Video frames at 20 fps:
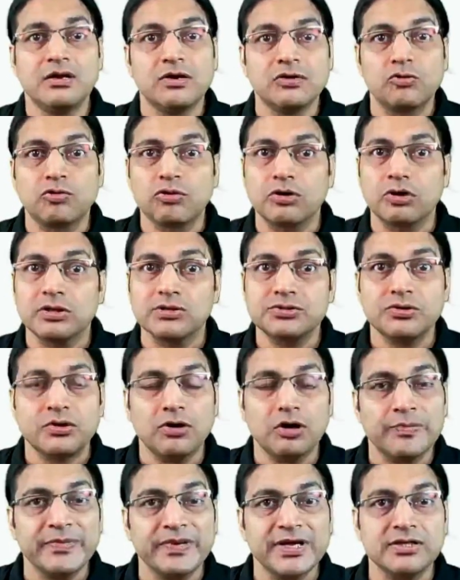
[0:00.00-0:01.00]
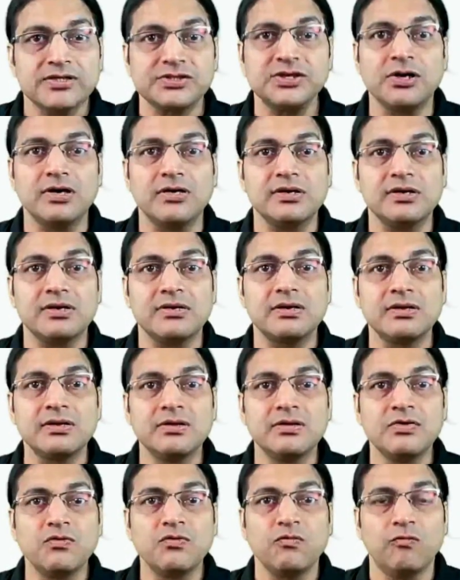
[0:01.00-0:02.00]
could also not be an assault.
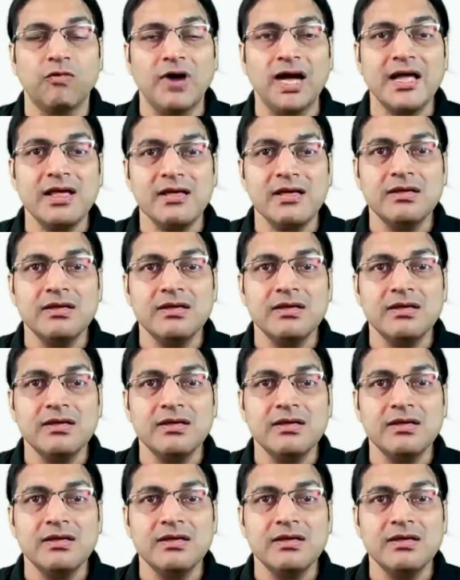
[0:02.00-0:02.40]
Why?